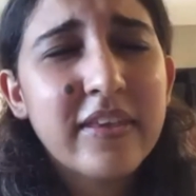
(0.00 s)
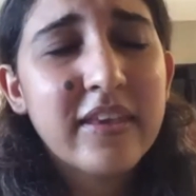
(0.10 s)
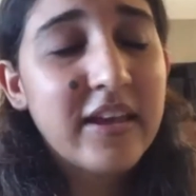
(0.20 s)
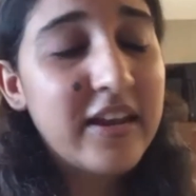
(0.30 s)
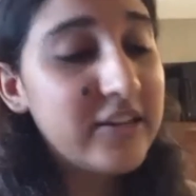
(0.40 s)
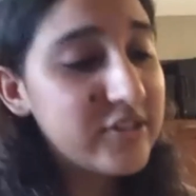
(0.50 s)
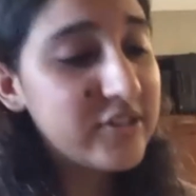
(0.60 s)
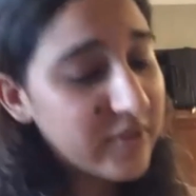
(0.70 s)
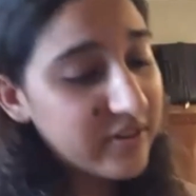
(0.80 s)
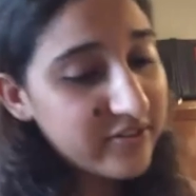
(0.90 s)
And I just
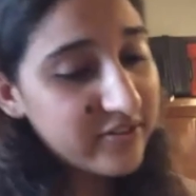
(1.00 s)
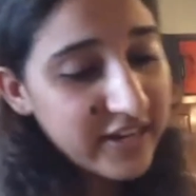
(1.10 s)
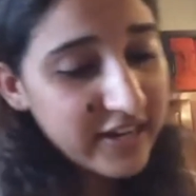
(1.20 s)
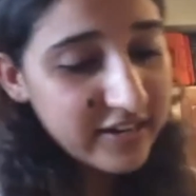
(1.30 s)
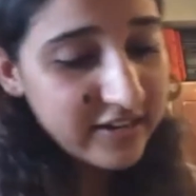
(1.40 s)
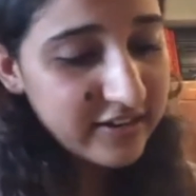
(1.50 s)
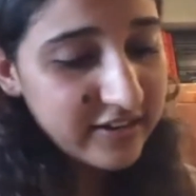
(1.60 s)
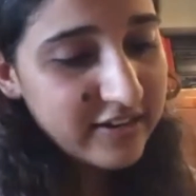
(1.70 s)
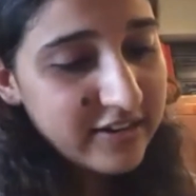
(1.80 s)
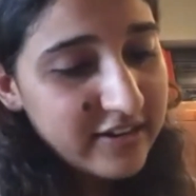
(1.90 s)
want to read
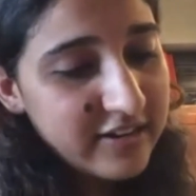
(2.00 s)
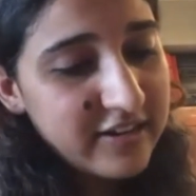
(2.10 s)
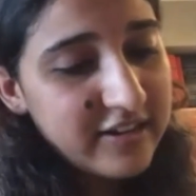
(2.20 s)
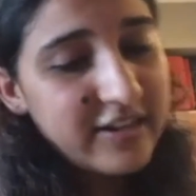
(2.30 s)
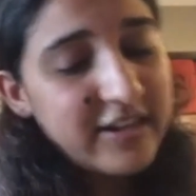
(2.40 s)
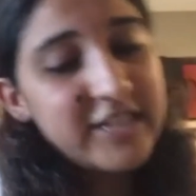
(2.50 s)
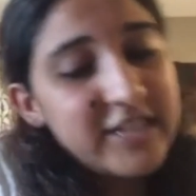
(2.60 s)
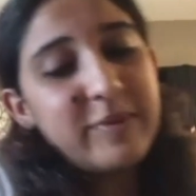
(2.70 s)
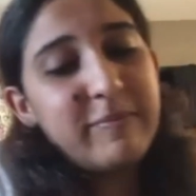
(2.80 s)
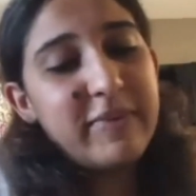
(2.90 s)
as
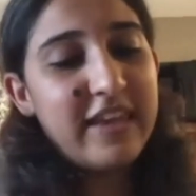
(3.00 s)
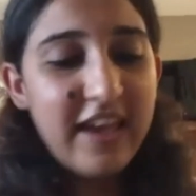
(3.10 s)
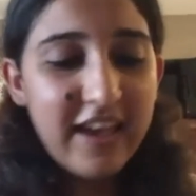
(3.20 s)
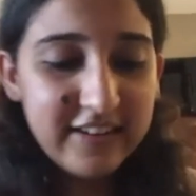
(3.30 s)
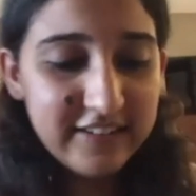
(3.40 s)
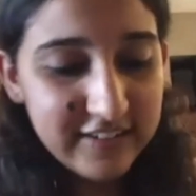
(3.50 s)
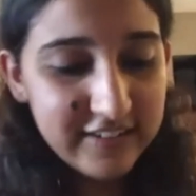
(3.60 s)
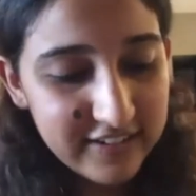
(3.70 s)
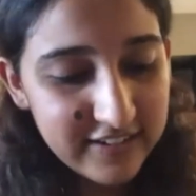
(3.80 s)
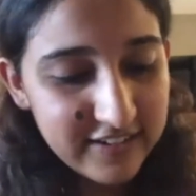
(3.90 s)
we began.
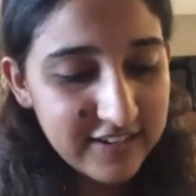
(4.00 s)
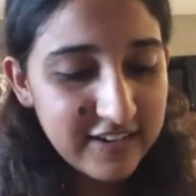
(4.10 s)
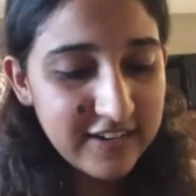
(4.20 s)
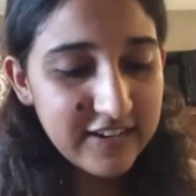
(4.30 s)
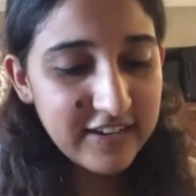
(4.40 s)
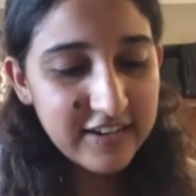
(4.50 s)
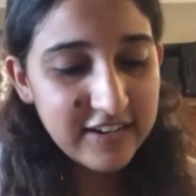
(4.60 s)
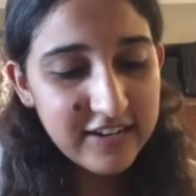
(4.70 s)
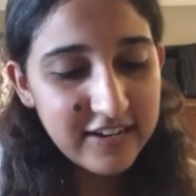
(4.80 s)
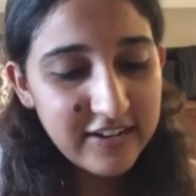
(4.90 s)

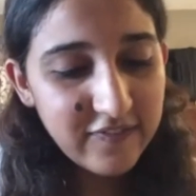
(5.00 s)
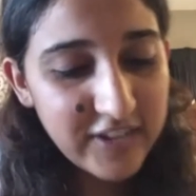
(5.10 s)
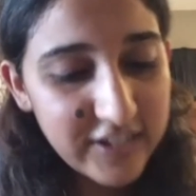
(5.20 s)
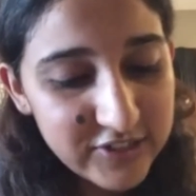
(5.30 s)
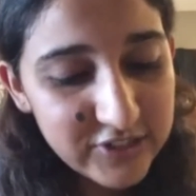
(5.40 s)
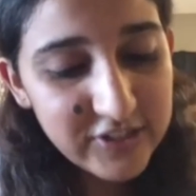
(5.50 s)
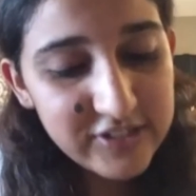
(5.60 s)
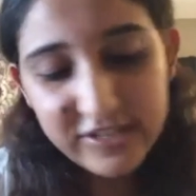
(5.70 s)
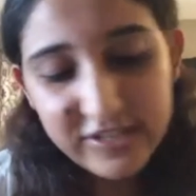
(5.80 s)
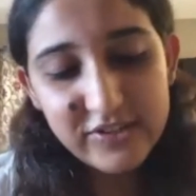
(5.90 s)
Villagers
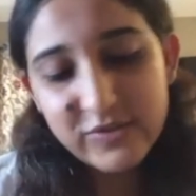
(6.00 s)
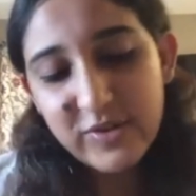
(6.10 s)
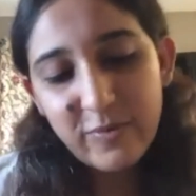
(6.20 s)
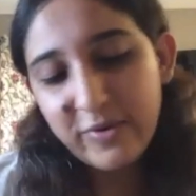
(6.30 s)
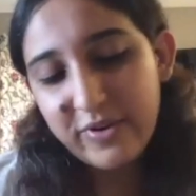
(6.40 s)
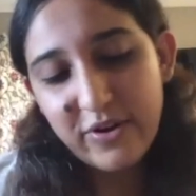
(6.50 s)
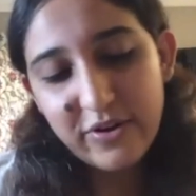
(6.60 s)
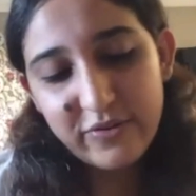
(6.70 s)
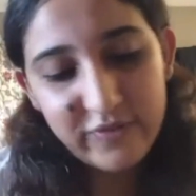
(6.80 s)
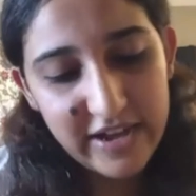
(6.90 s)
in Israel would
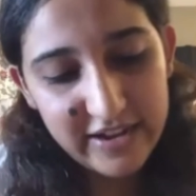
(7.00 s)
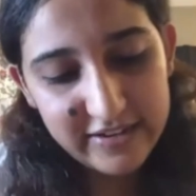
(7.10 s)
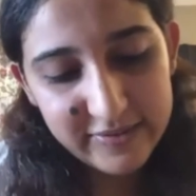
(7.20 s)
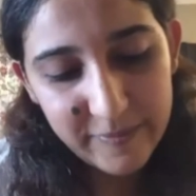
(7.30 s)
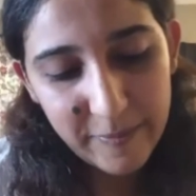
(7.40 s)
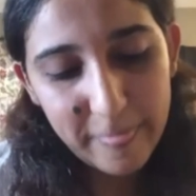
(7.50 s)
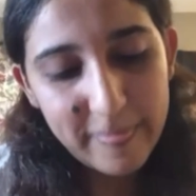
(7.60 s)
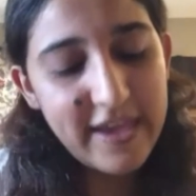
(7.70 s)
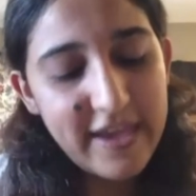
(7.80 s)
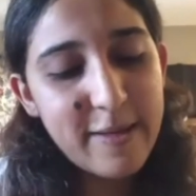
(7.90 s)
not fight.
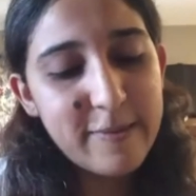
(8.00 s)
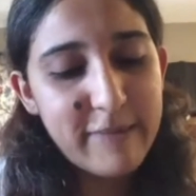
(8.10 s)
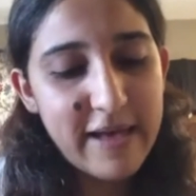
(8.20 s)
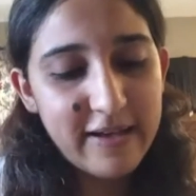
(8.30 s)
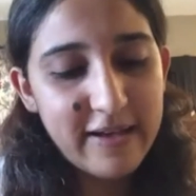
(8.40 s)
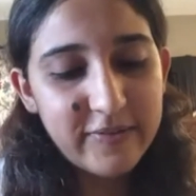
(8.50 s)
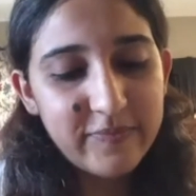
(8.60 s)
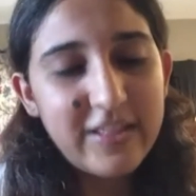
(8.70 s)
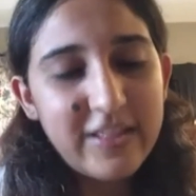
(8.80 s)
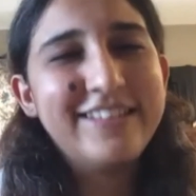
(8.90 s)
They held back
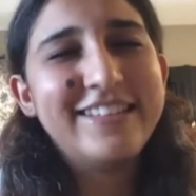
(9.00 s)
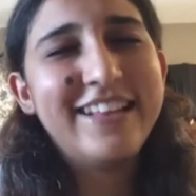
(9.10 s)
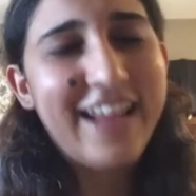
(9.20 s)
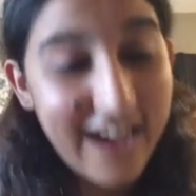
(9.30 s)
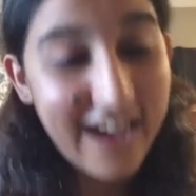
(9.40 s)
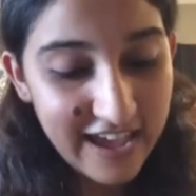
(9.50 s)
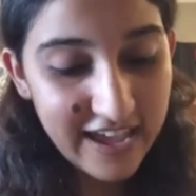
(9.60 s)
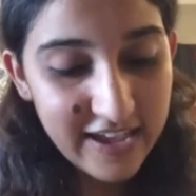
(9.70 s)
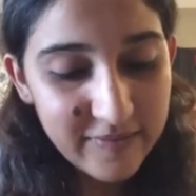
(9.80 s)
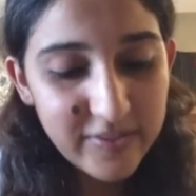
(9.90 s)
until
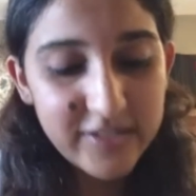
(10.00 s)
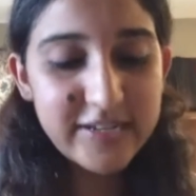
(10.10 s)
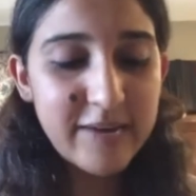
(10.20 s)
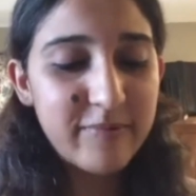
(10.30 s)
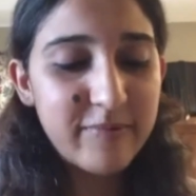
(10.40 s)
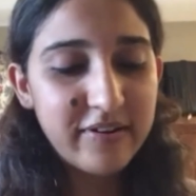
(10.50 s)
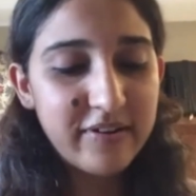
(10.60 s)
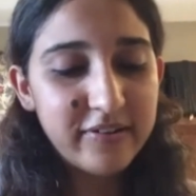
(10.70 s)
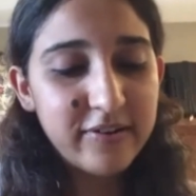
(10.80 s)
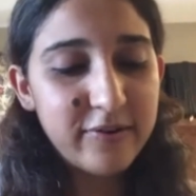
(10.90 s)
I,
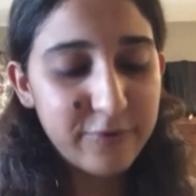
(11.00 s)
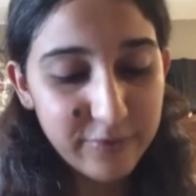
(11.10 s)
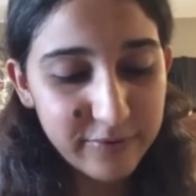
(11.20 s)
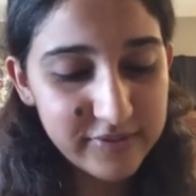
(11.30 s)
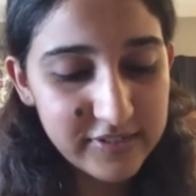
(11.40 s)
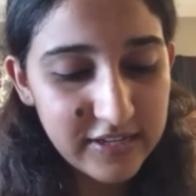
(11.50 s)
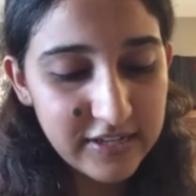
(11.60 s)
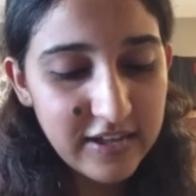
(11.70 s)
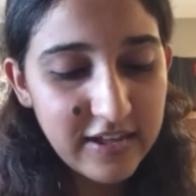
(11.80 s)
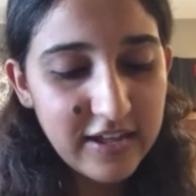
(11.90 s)
Deborah, arose,
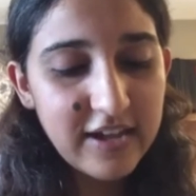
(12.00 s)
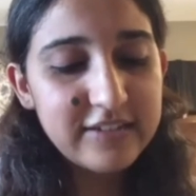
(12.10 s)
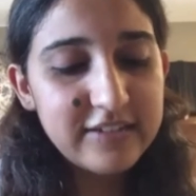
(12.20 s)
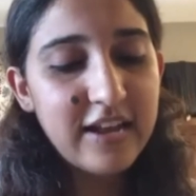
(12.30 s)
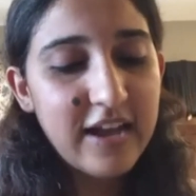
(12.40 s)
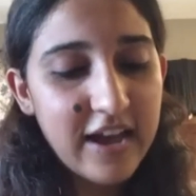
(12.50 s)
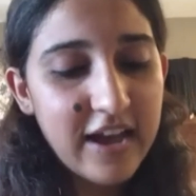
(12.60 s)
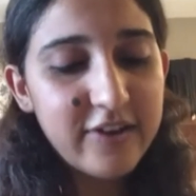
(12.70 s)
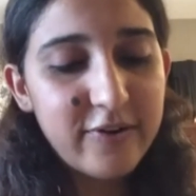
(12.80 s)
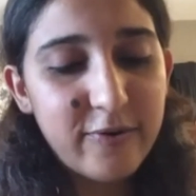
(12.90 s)
until
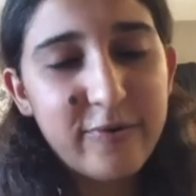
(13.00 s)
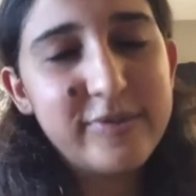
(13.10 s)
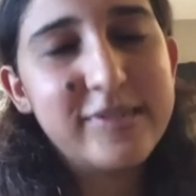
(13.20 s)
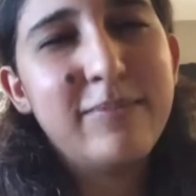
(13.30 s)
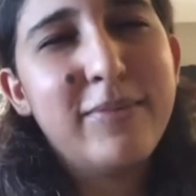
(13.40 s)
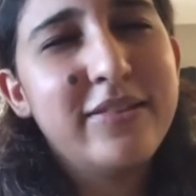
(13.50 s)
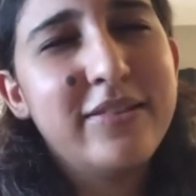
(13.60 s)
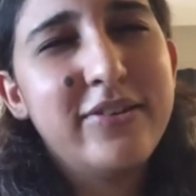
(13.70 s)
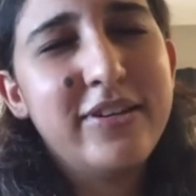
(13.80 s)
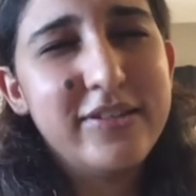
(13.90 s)
I arose a
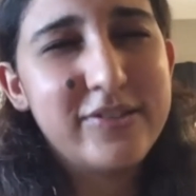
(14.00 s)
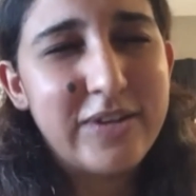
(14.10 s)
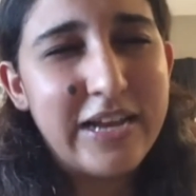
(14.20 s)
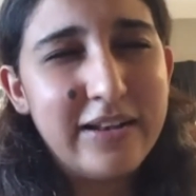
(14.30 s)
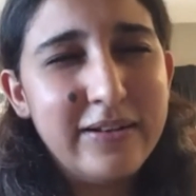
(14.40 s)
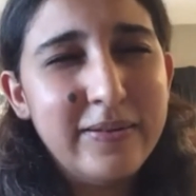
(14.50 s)
mother in Israel.